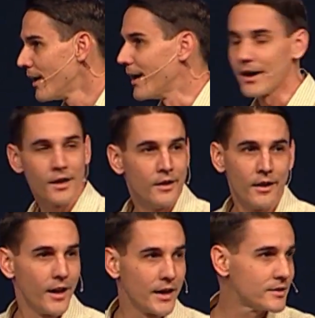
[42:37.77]

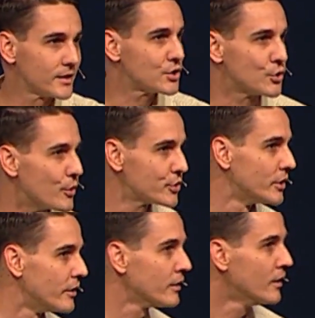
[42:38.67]
ex
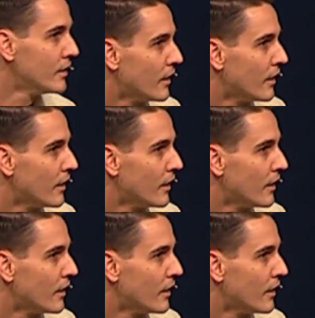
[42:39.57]
extortioner.